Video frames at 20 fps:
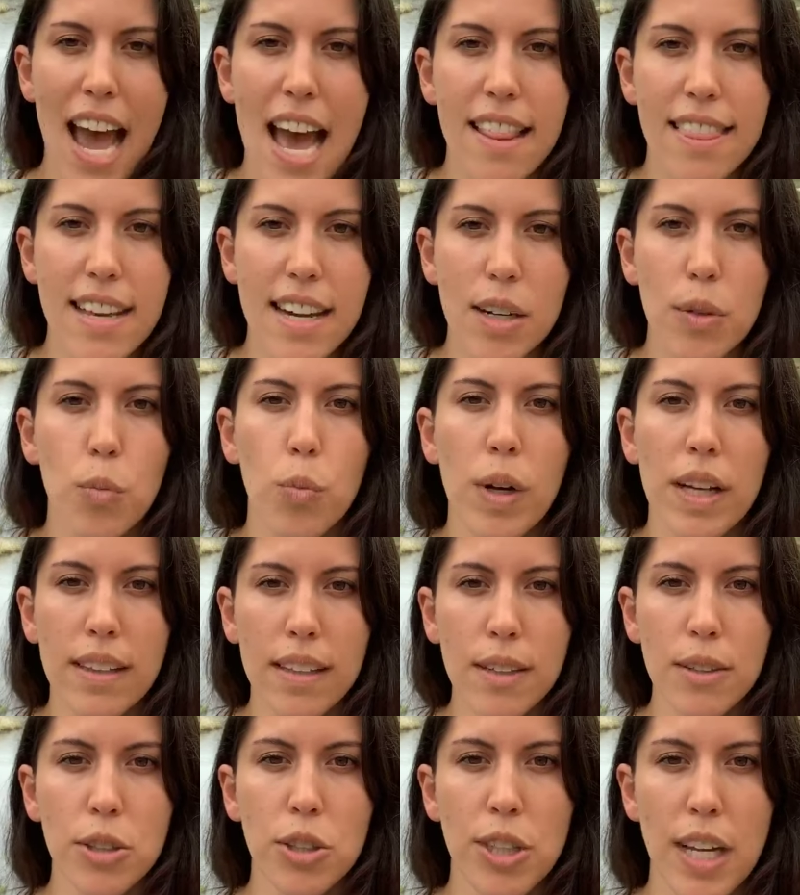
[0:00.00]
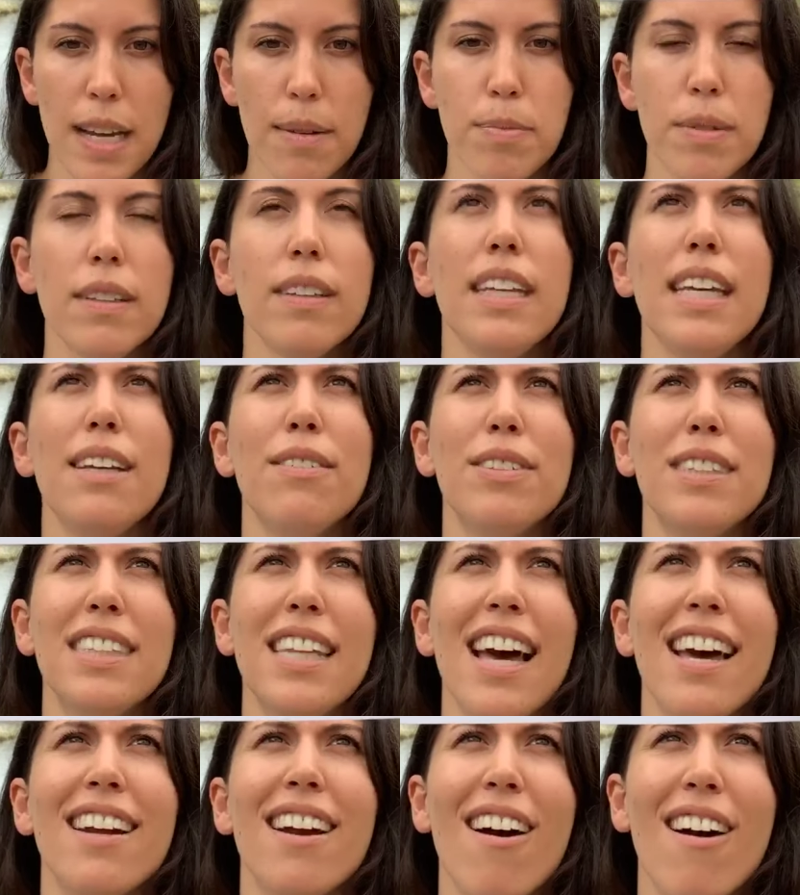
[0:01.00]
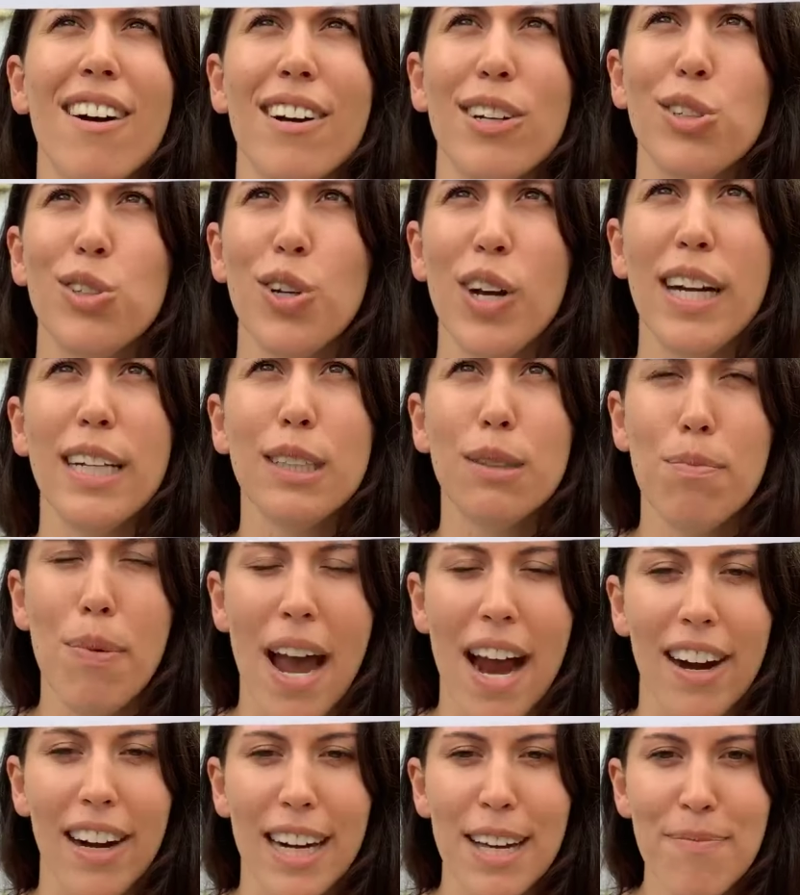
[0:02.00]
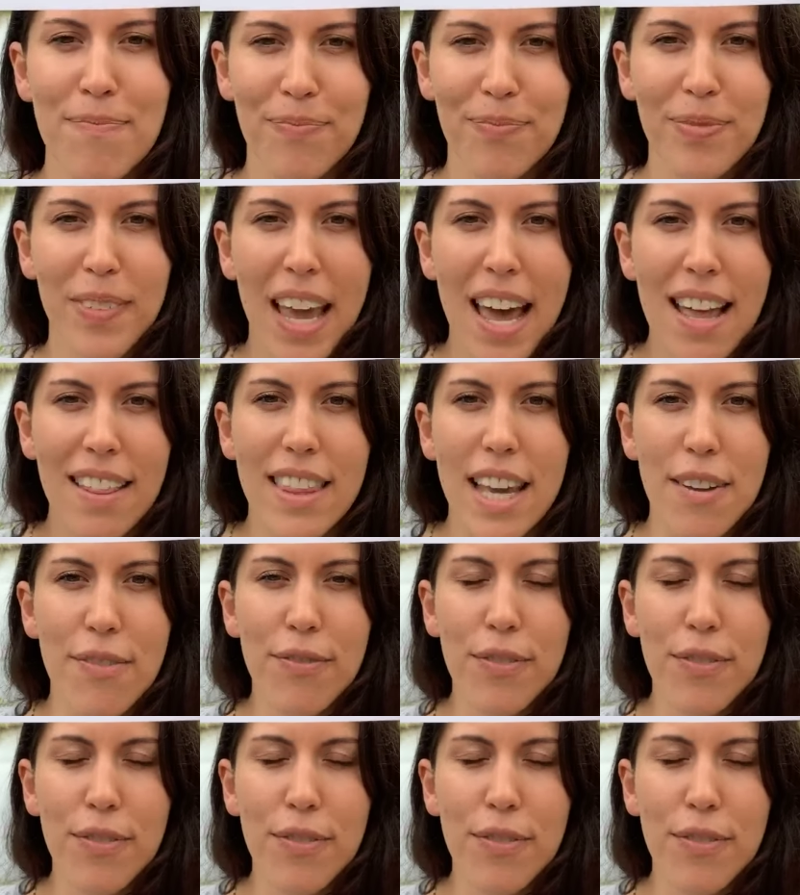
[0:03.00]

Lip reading: and they're willow-shaped leaves that are transparent. They